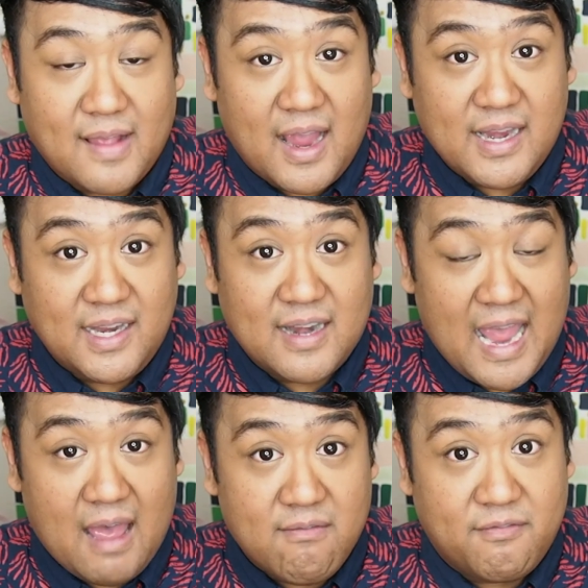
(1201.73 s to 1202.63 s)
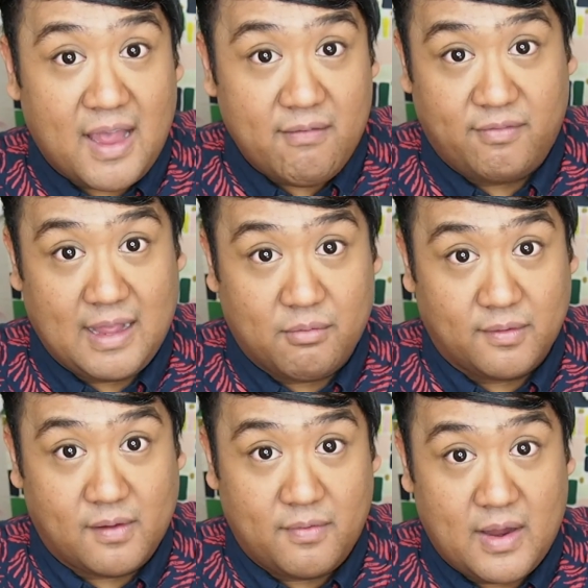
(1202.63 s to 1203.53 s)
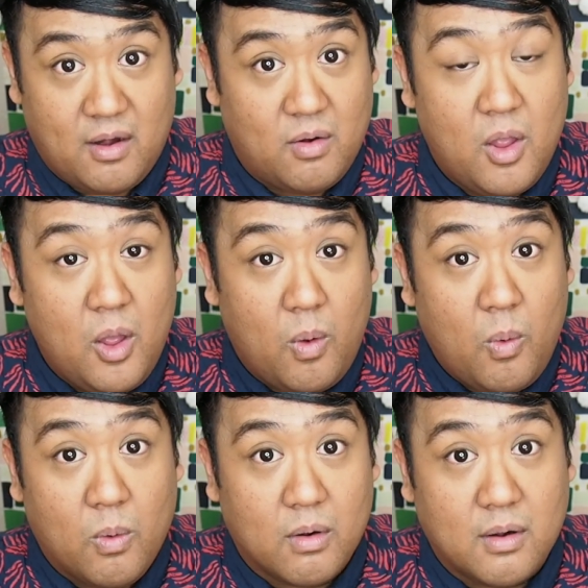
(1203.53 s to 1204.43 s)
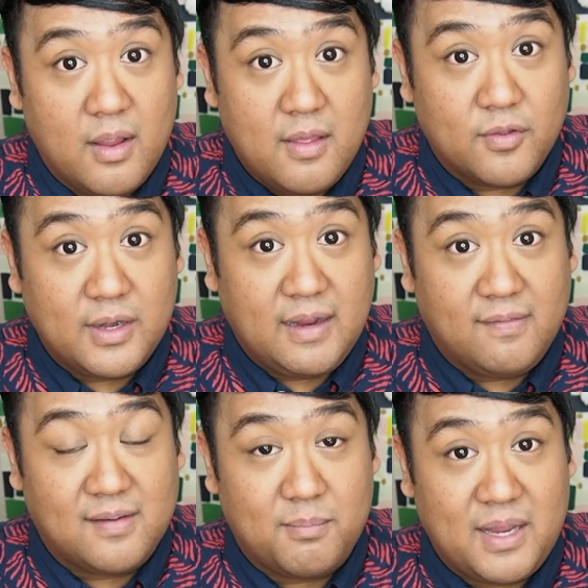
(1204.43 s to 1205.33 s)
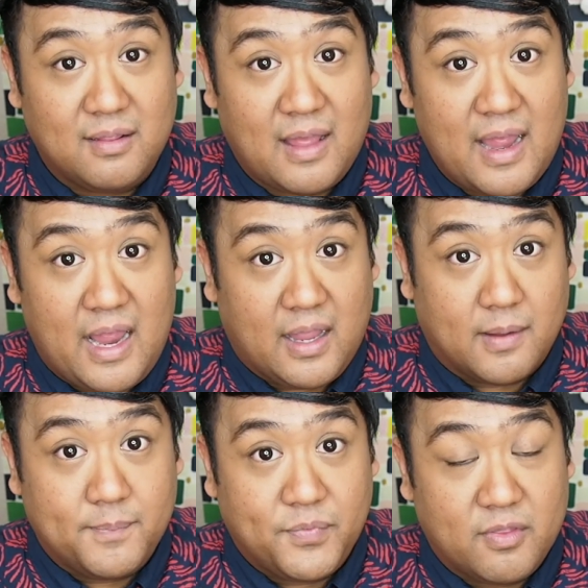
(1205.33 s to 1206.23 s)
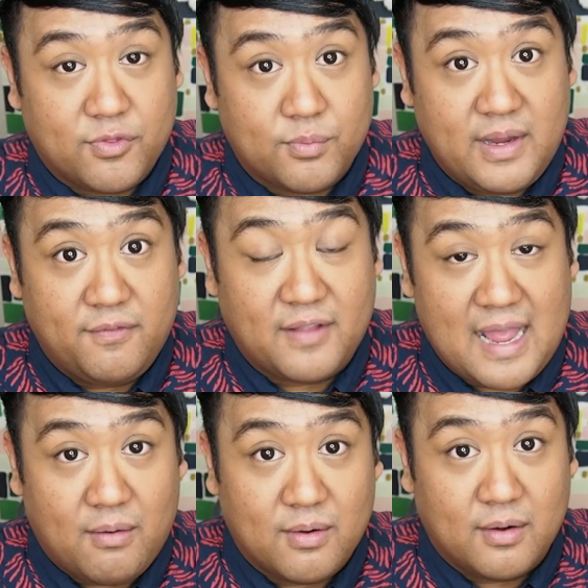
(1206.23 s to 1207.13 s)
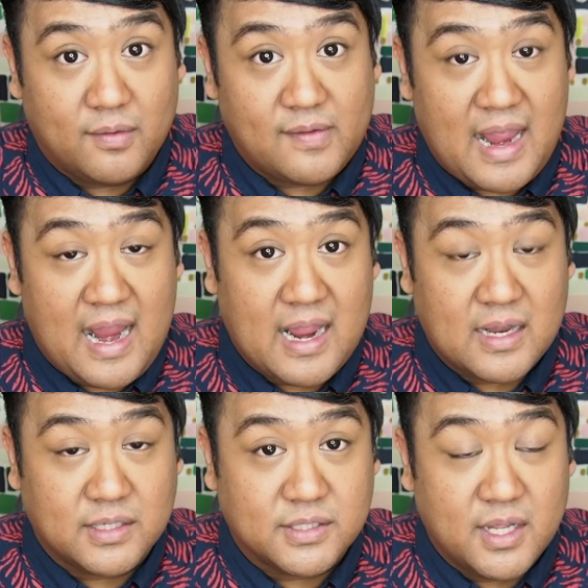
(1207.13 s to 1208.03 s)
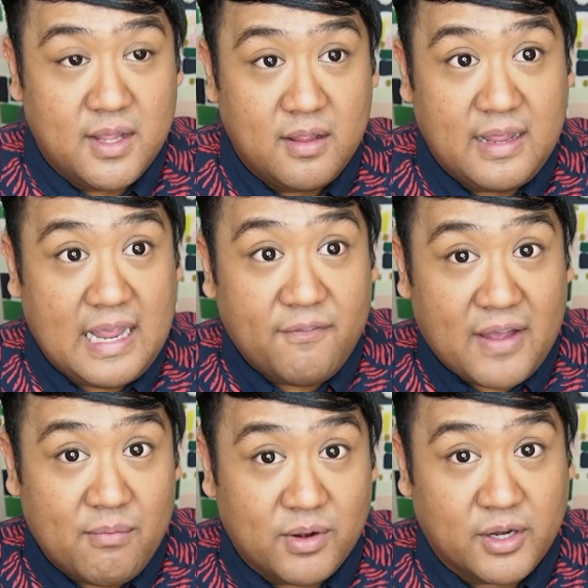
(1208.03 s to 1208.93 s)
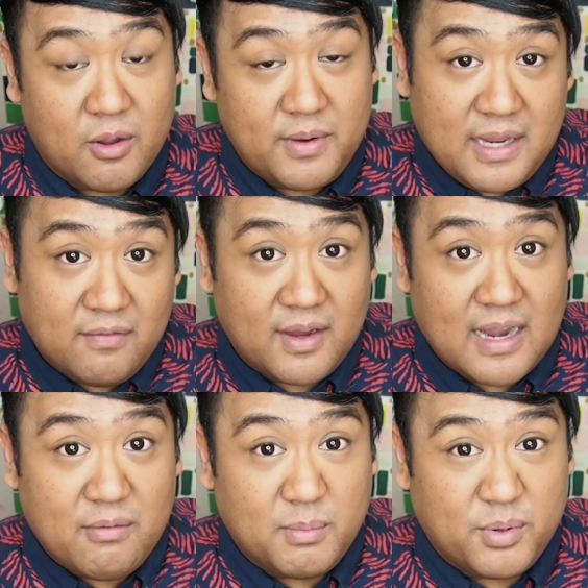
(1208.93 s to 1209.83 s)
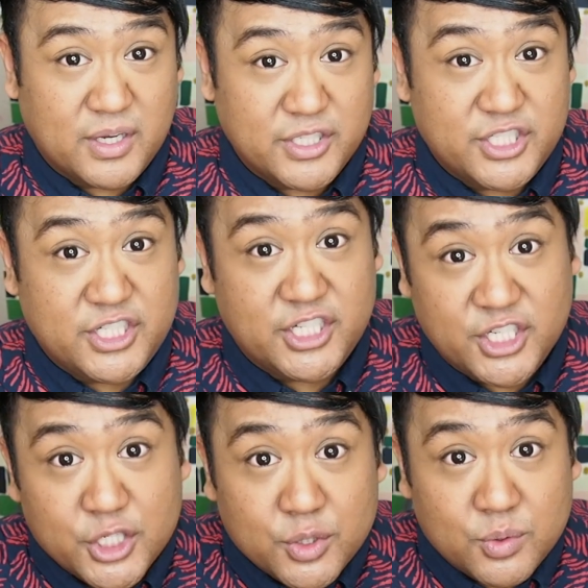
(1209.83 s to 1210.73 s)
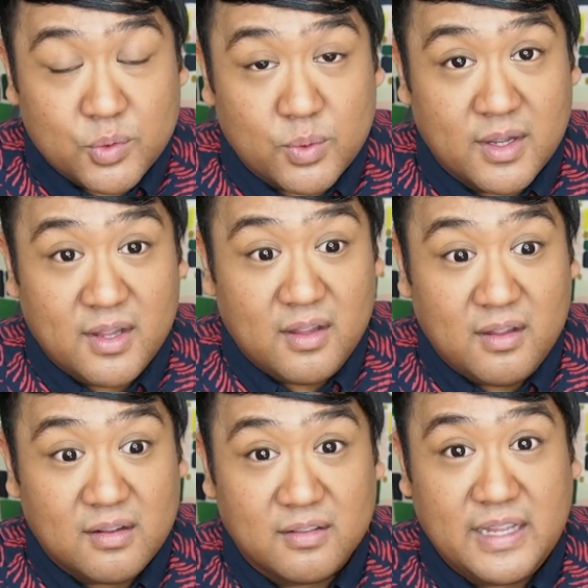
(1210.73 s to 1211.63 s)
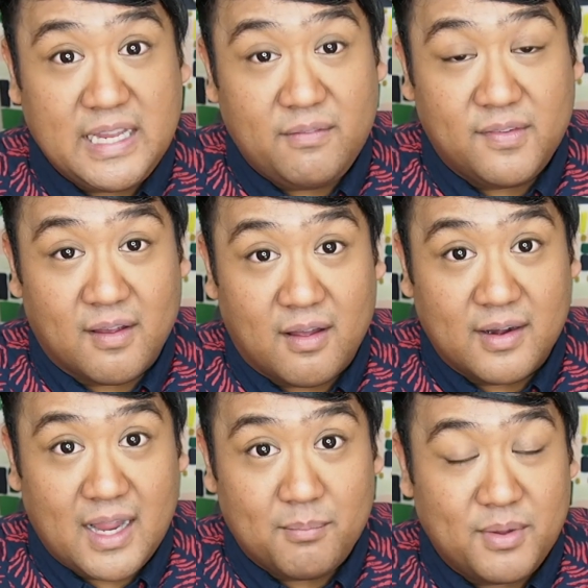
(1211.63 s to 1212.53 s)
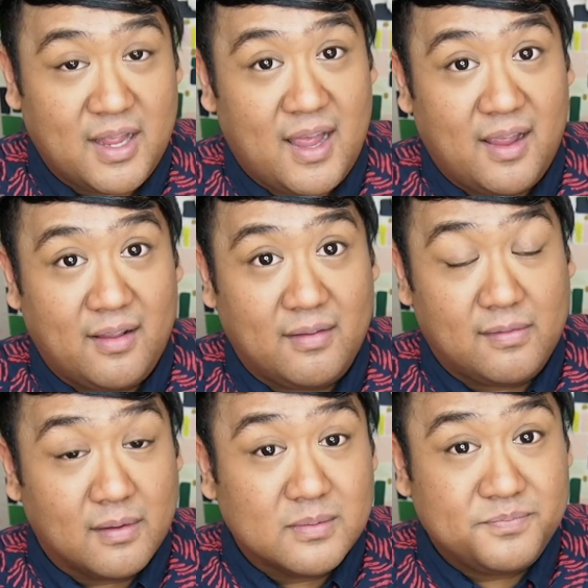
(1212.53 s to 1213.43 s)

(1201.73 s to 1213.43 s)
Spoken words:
I need to have 5 flowers on there. Or there needs to be like 3 flowers, and if I were to go even, I would put 2 leaves on it because